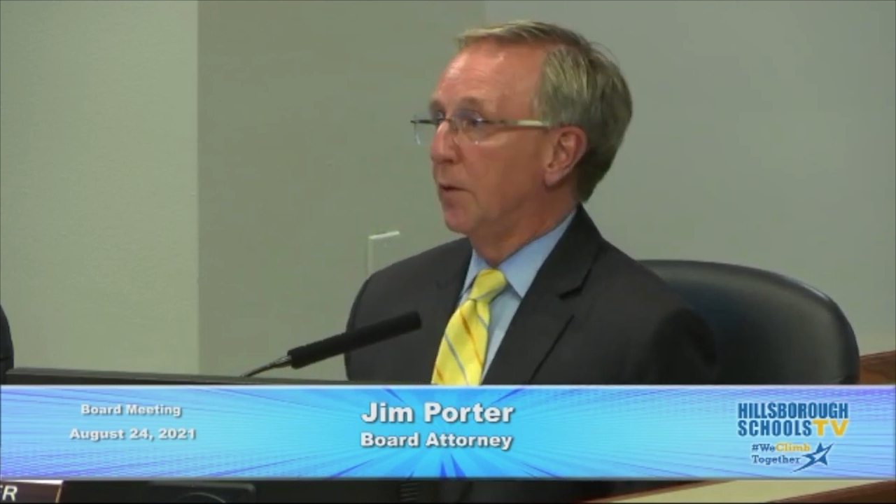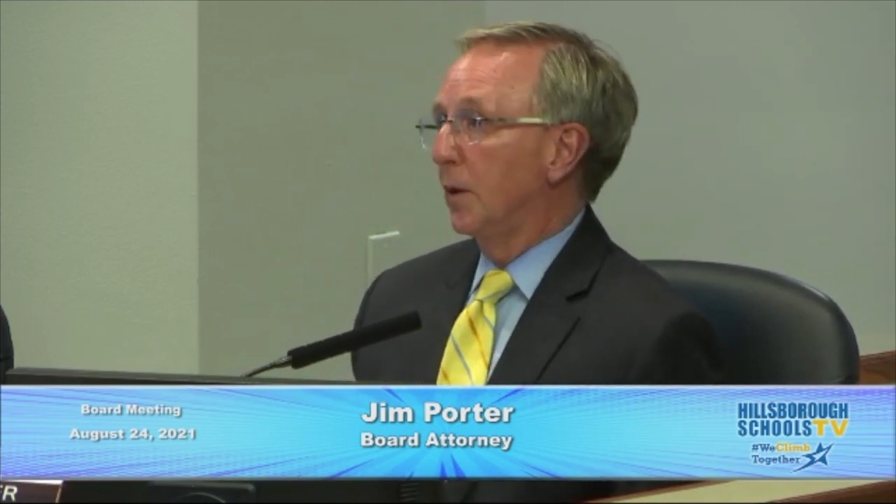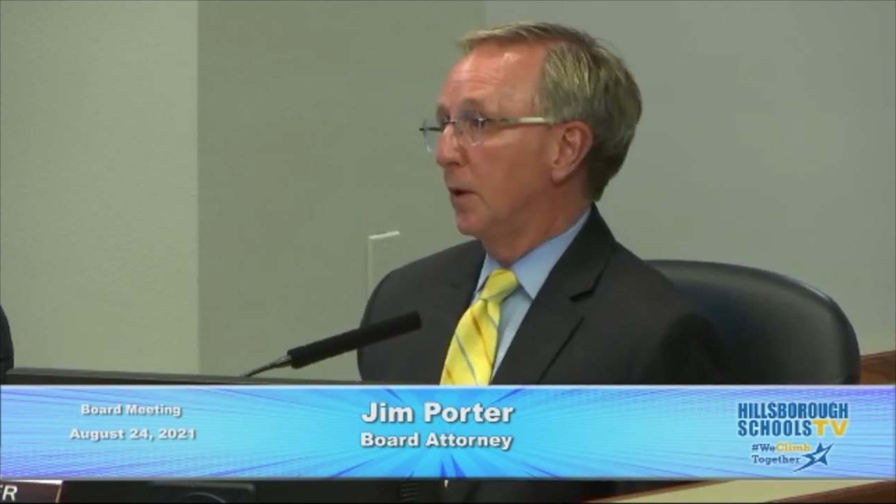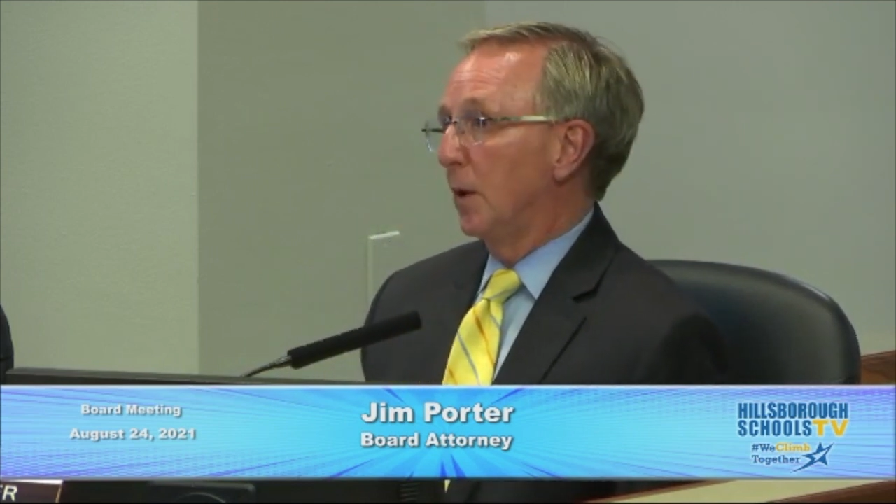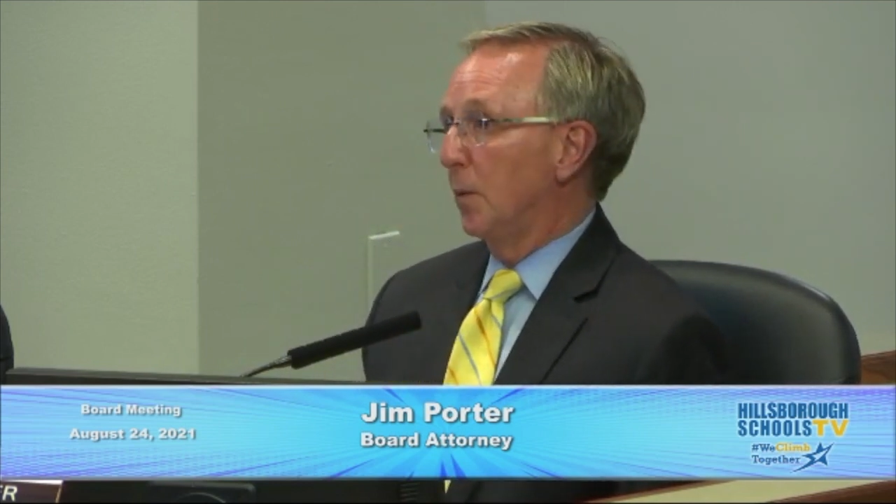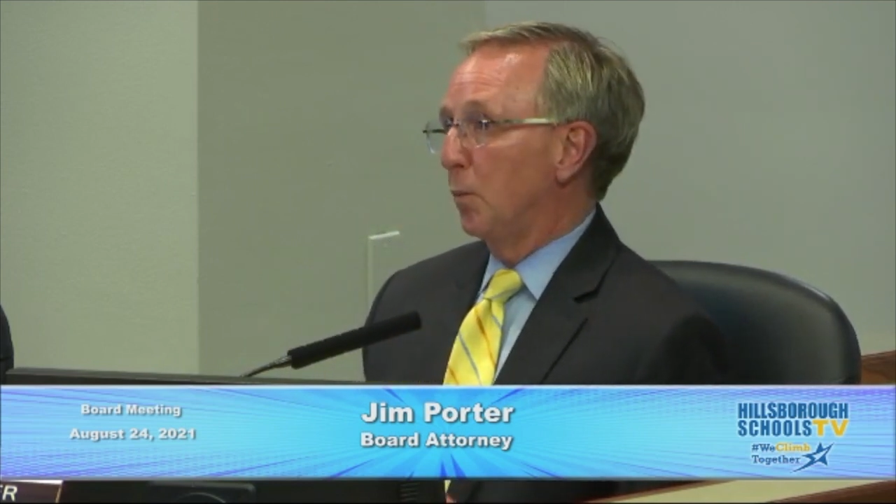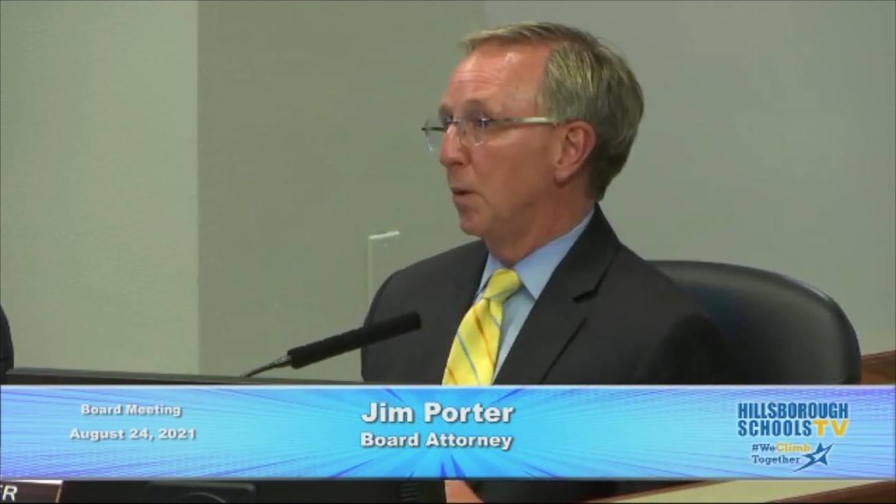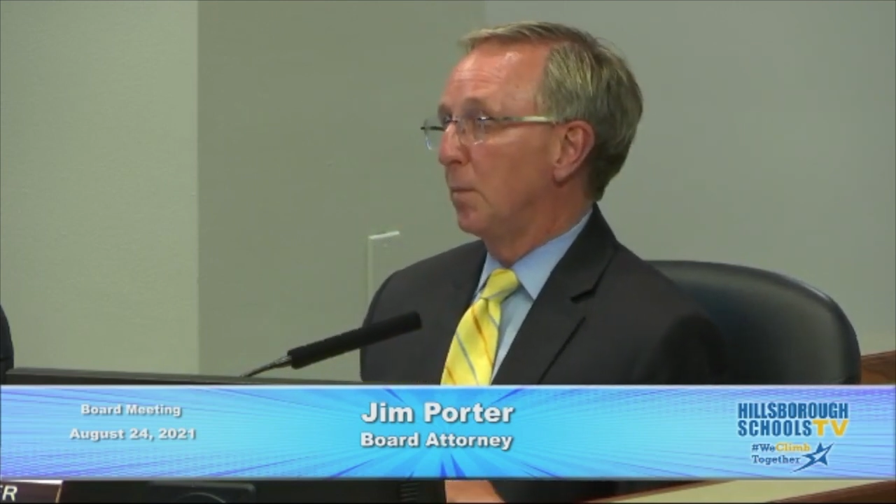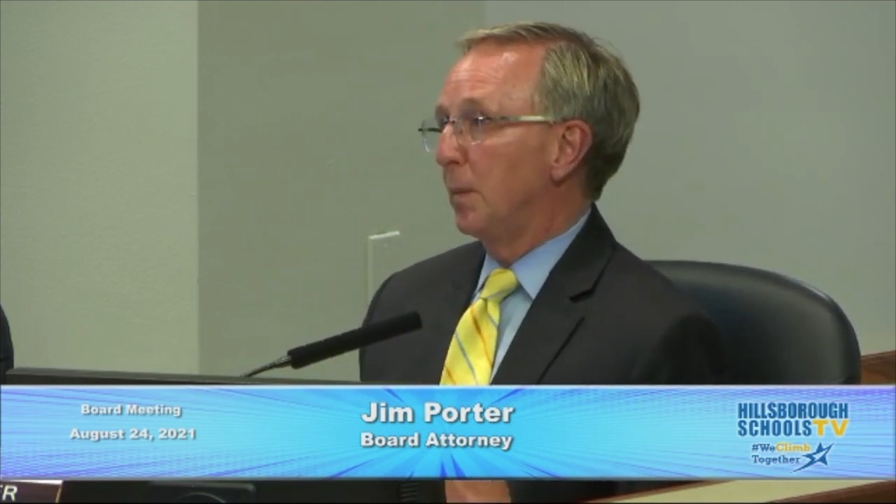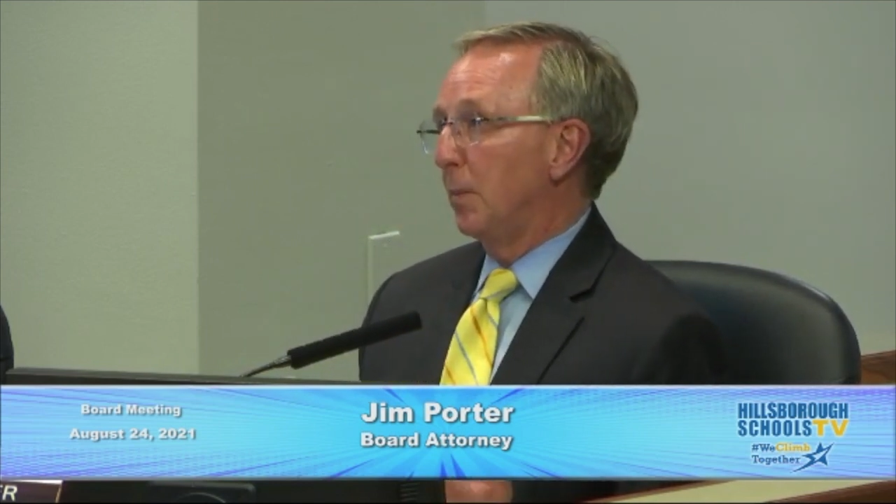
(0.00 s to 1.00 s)
that it
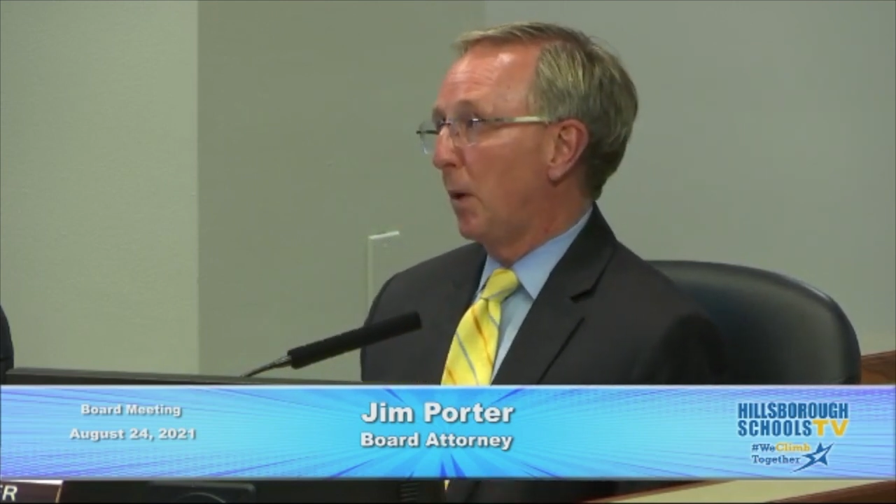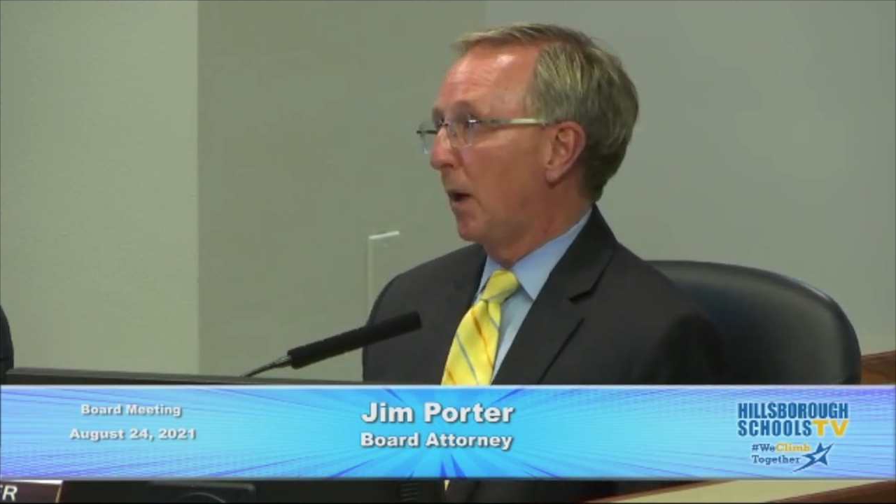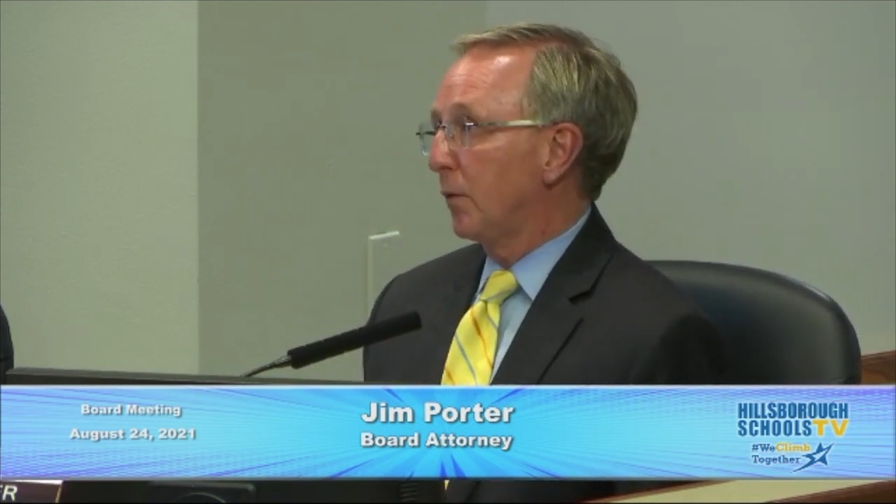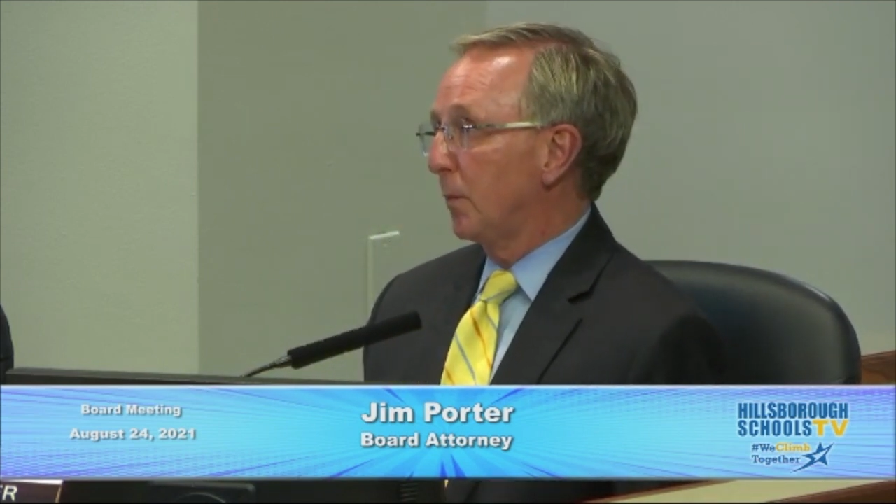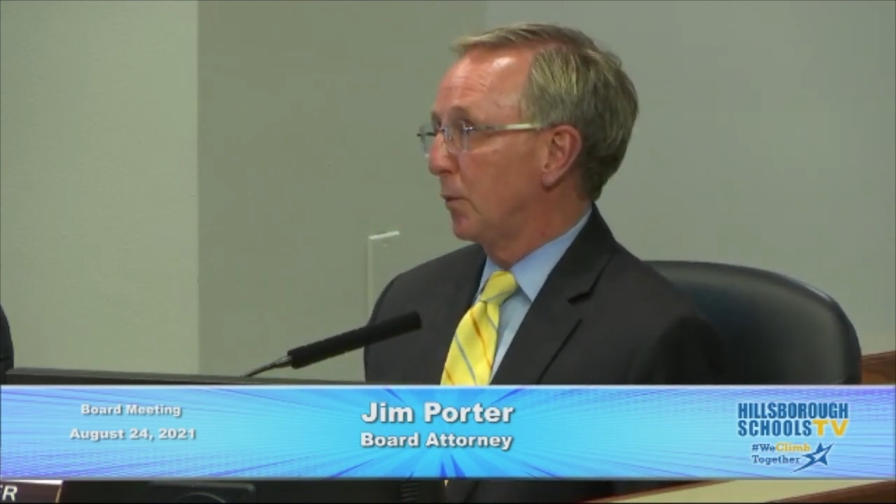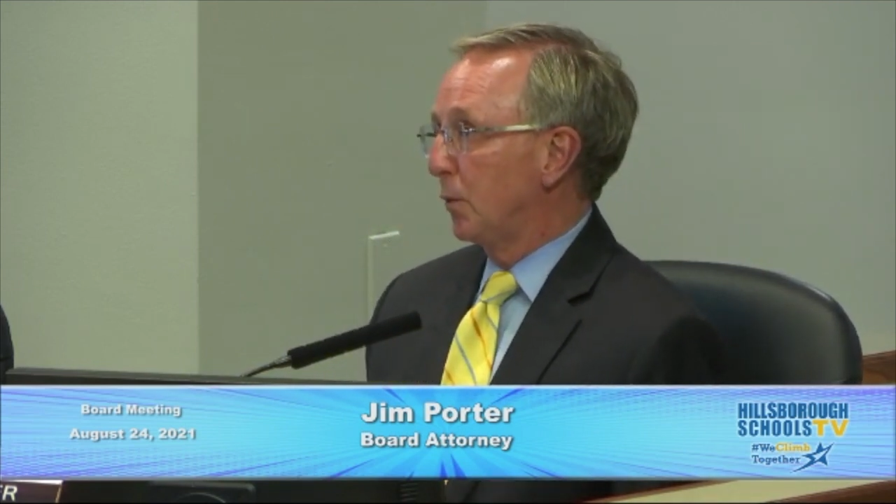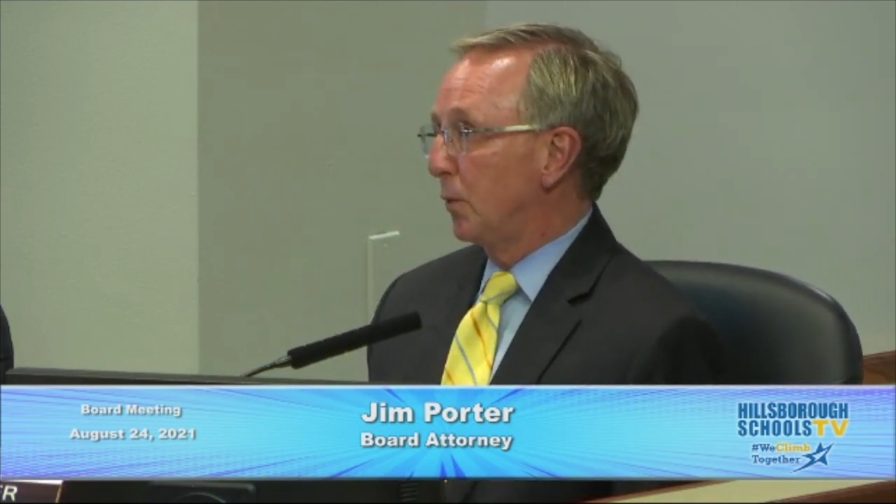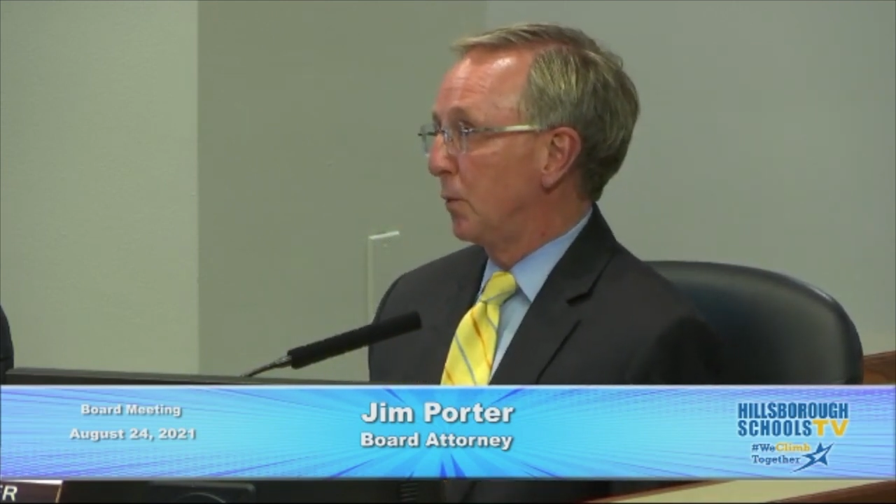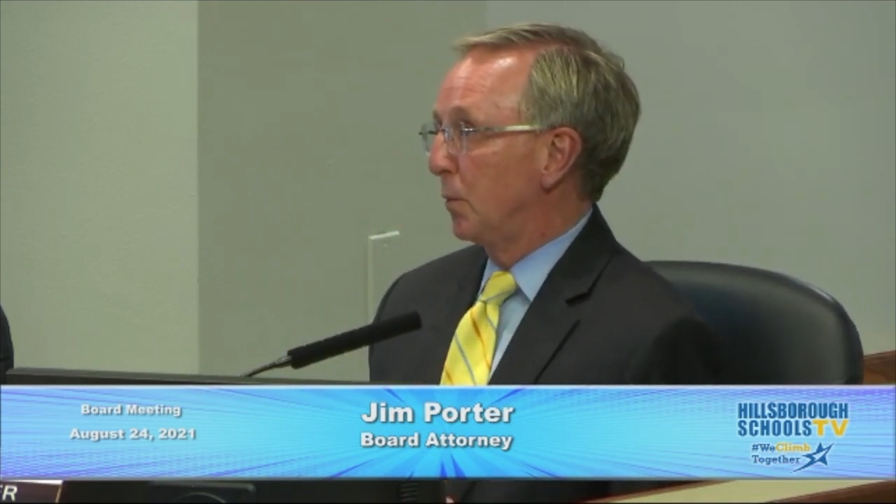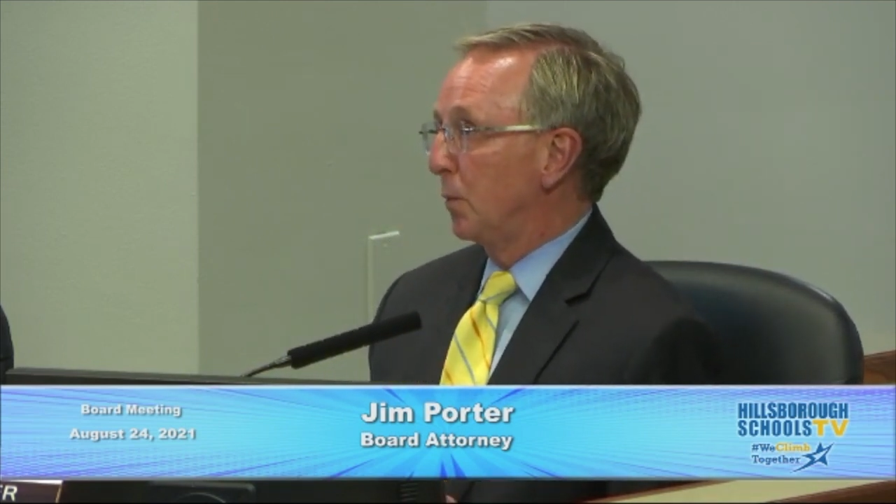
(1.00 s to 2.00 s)
wouldn't be possible
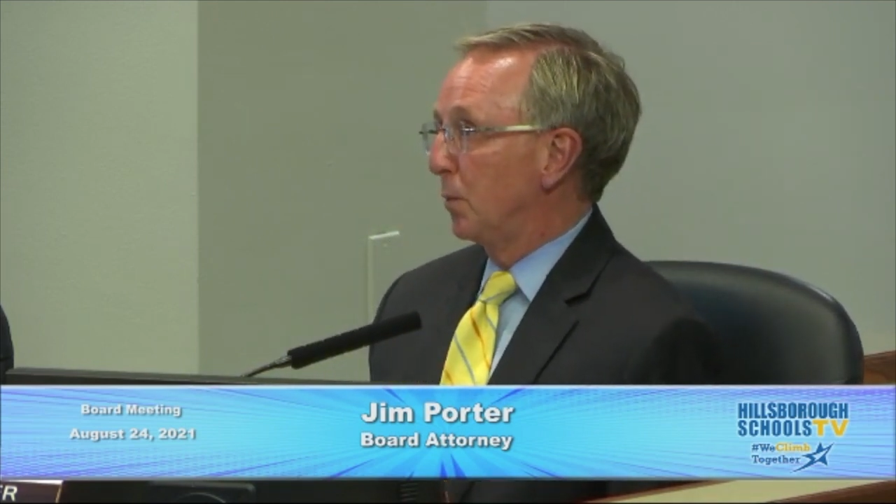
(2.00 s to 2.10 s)
to